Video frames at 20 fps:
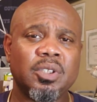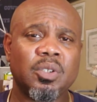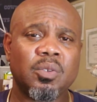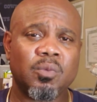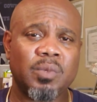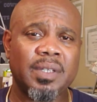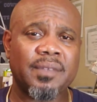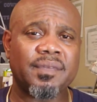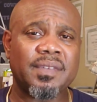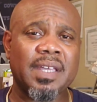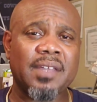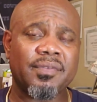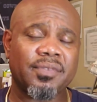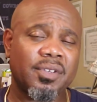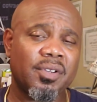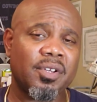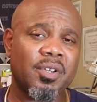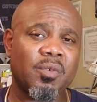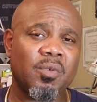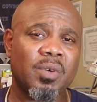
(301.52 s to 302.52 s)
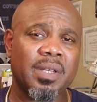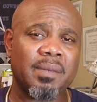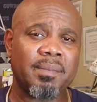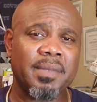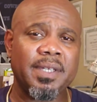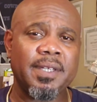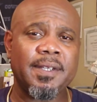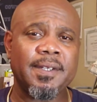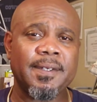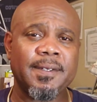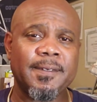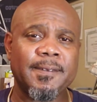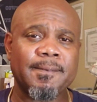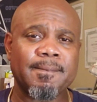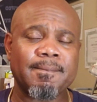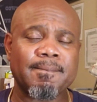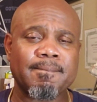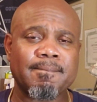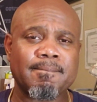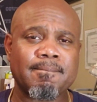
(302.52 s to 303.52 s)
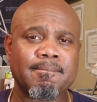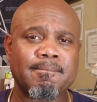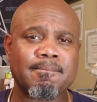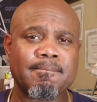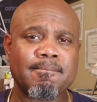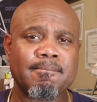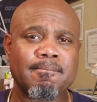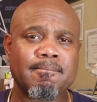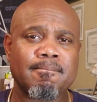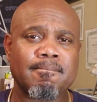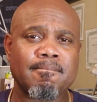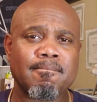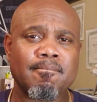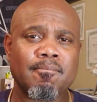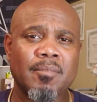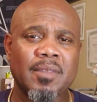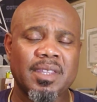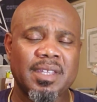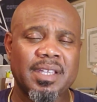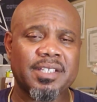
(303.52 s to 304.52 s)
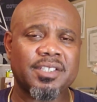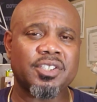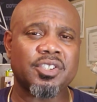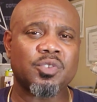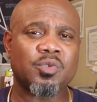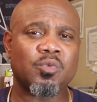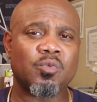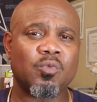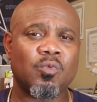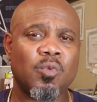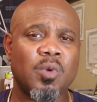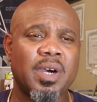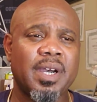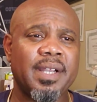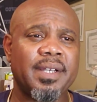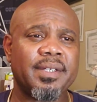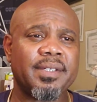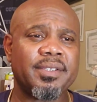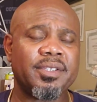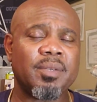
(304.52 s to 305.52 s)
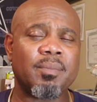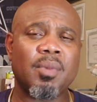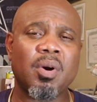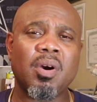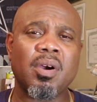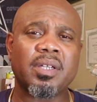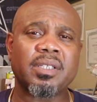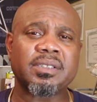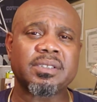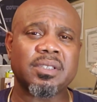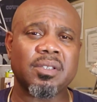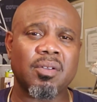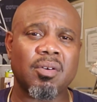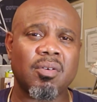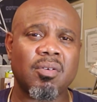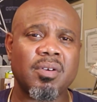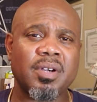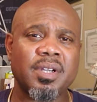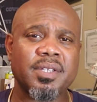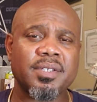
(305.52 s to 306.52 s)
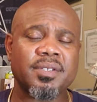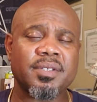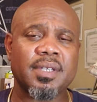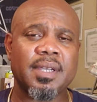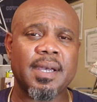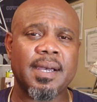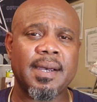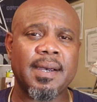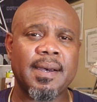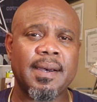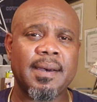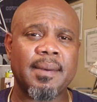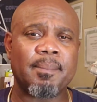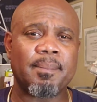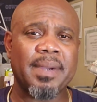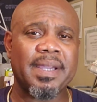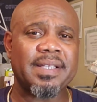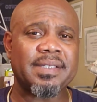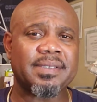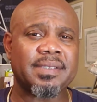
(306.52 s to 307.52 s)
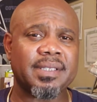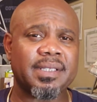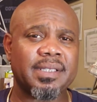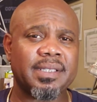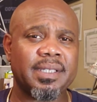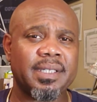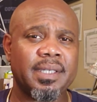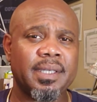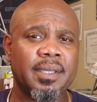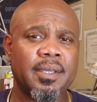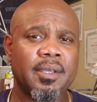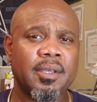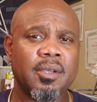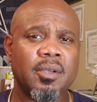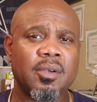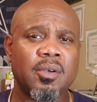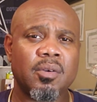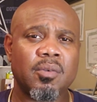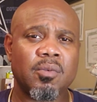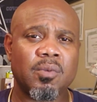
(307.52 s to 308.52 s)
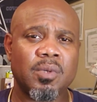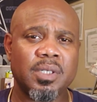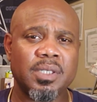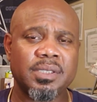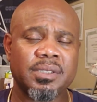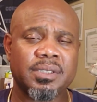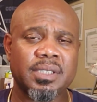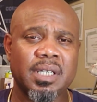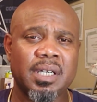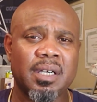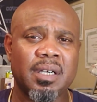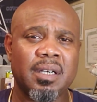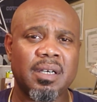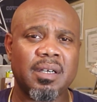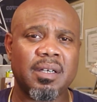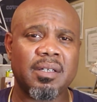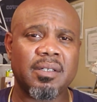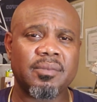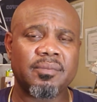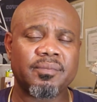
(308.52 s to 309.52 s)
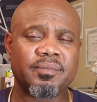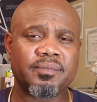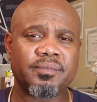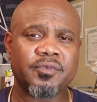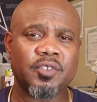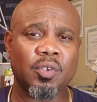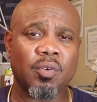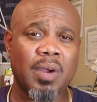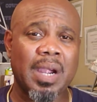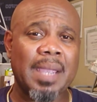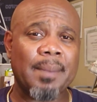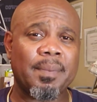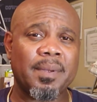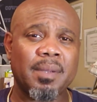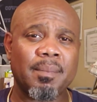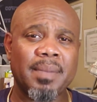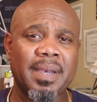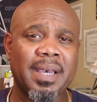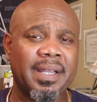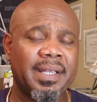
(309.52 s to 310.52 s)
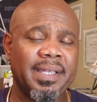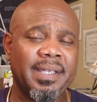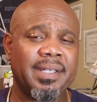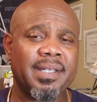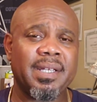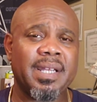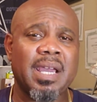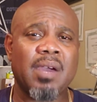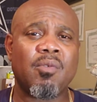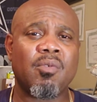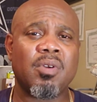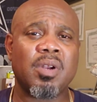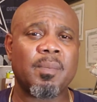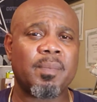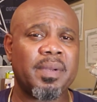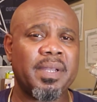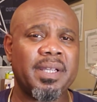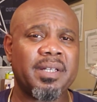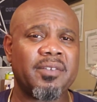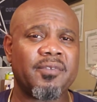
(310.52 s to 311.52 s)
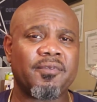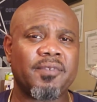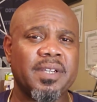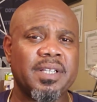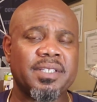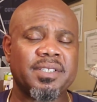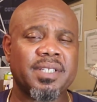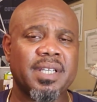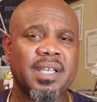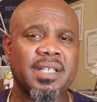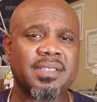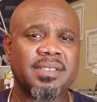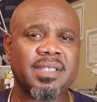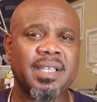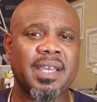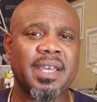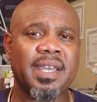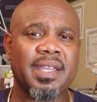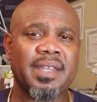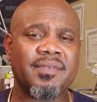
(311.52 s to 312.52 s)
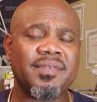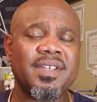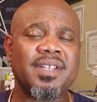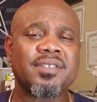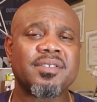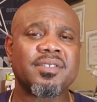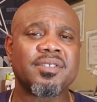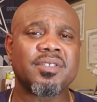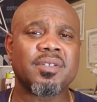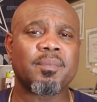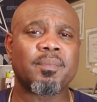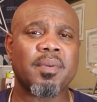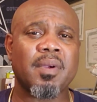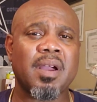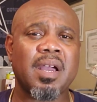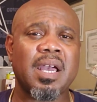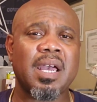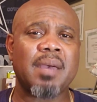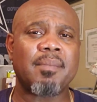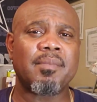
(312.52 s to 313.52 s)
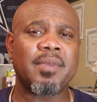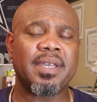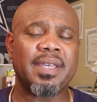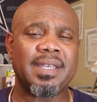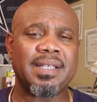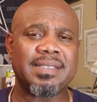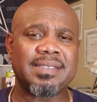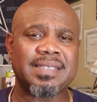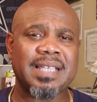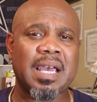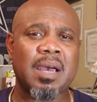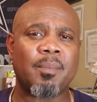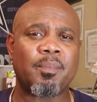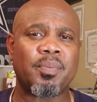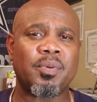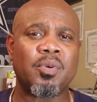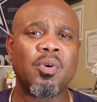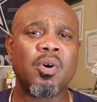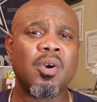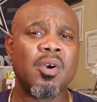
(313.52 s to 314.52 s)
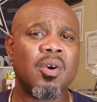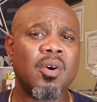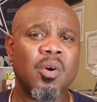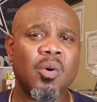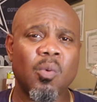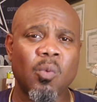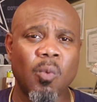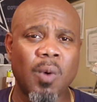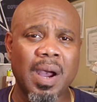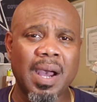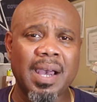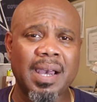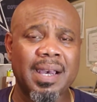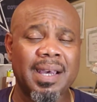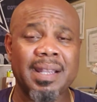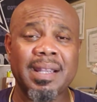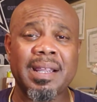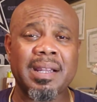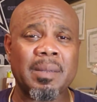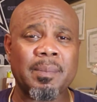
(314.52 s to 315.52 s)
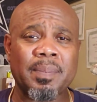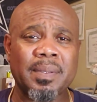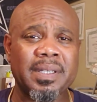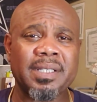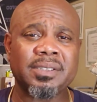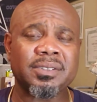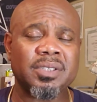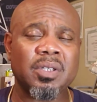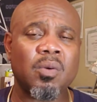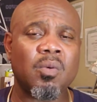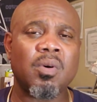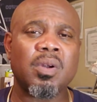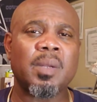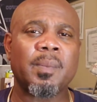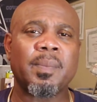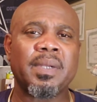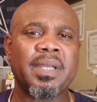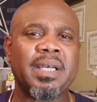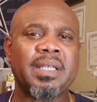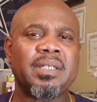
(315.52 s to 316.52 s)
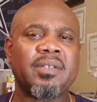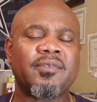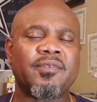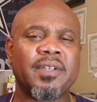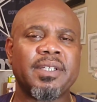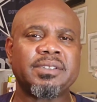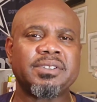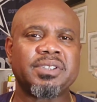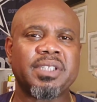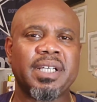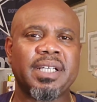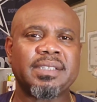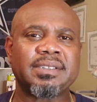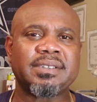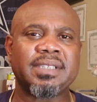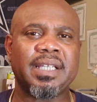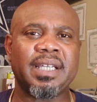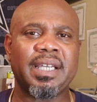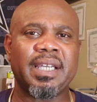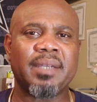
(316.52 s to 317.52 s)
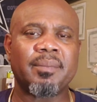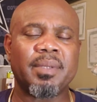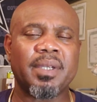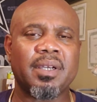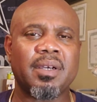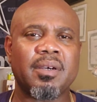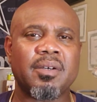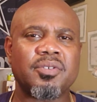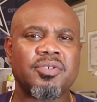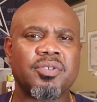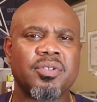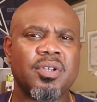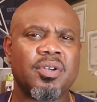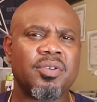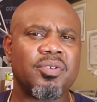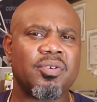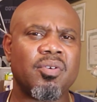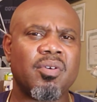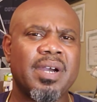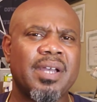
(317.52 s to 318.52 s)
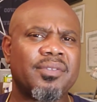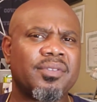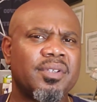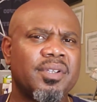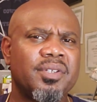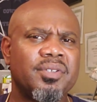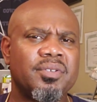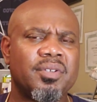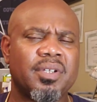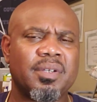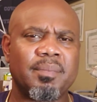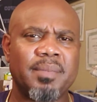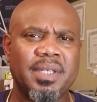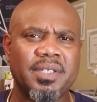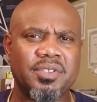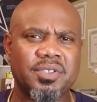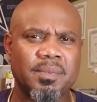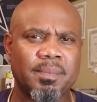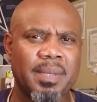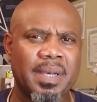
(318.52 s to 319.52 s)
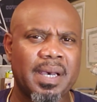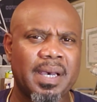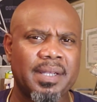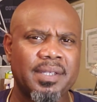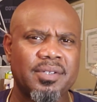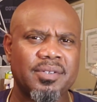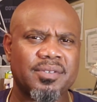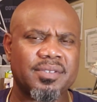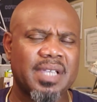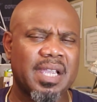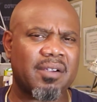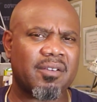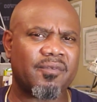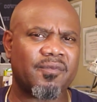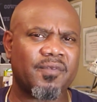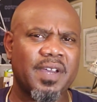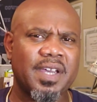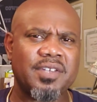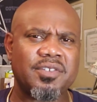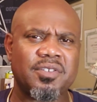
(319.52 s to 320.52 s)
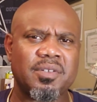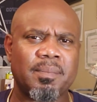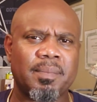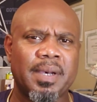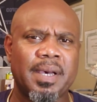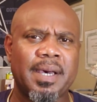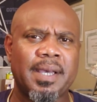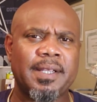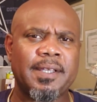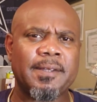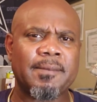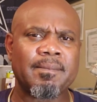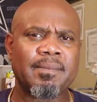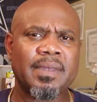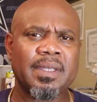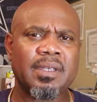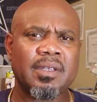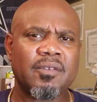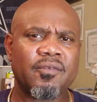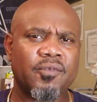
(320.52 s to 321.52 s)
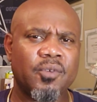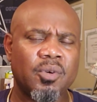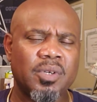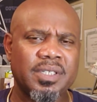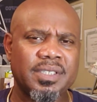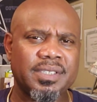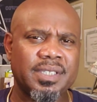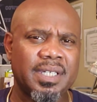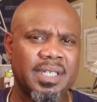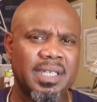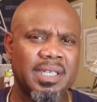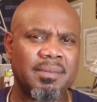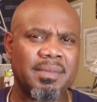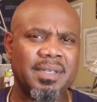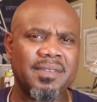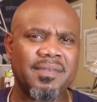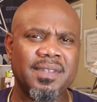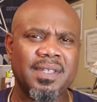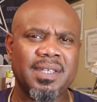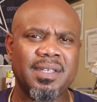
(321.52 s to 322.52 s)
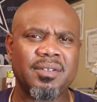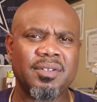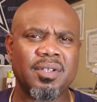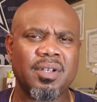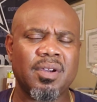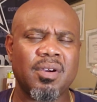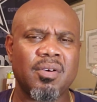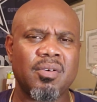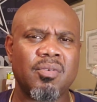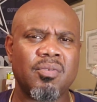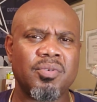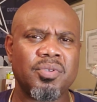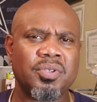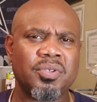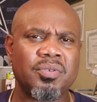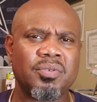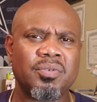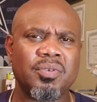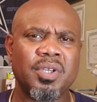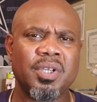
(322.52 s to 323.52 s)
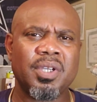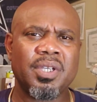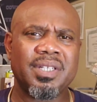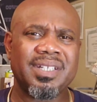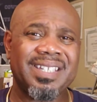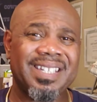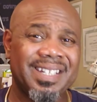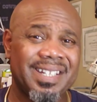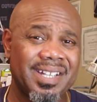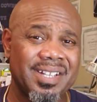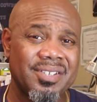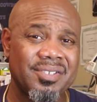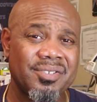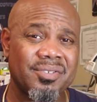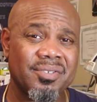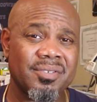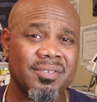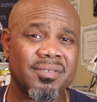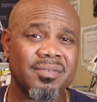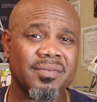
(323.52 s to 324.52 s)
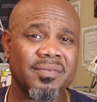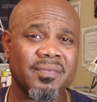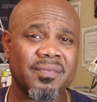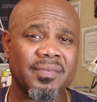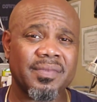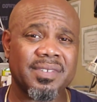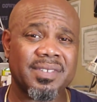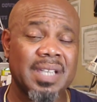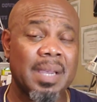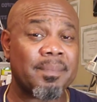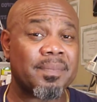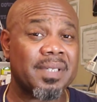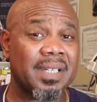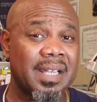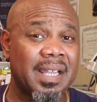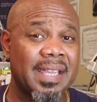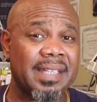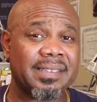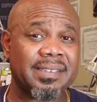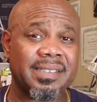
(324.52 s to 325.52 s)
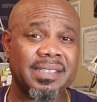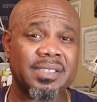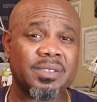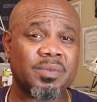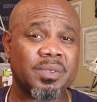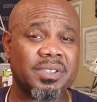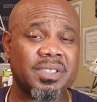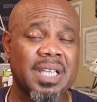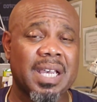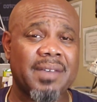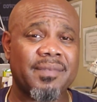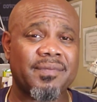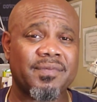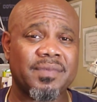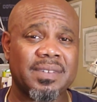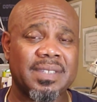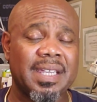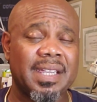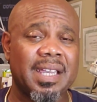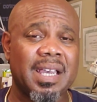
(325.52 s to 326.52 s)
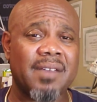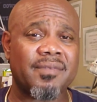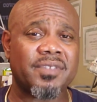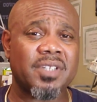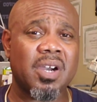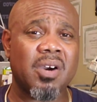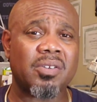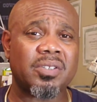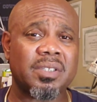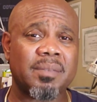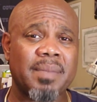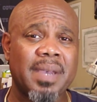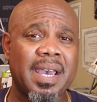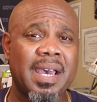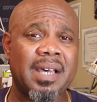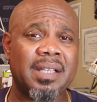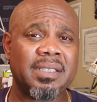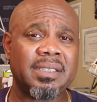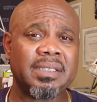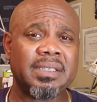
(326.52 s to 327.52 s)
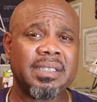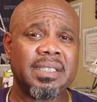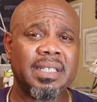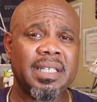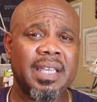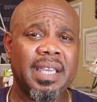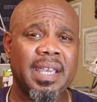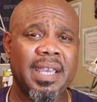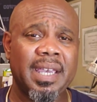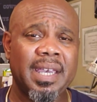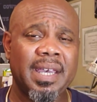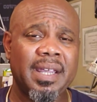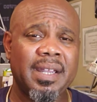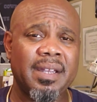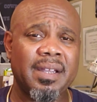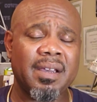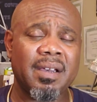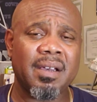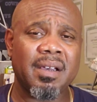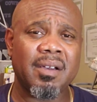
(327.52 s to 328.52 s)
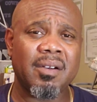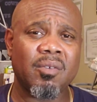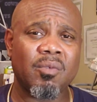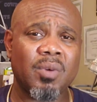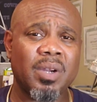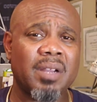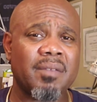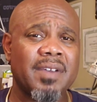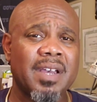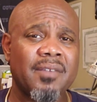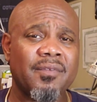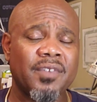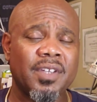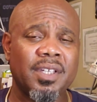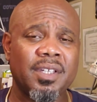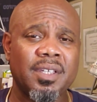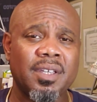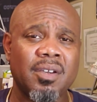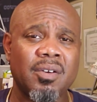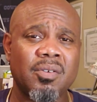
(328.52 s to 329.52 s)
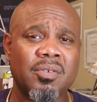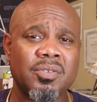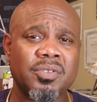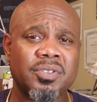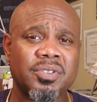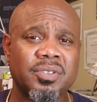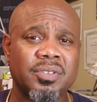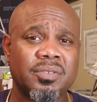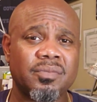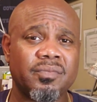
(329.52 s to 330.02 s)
with that 31 million. this is what DeMarcus Lawrence basically was griping about. He did not want to play on the franchise tag, and this is the prime example why a lot of players don't want to play on the franchise tag, because you go out there and you commit your body, you sacrifice your body for a team, and then you get injured, something like this, which I think I've talked about in one of our videos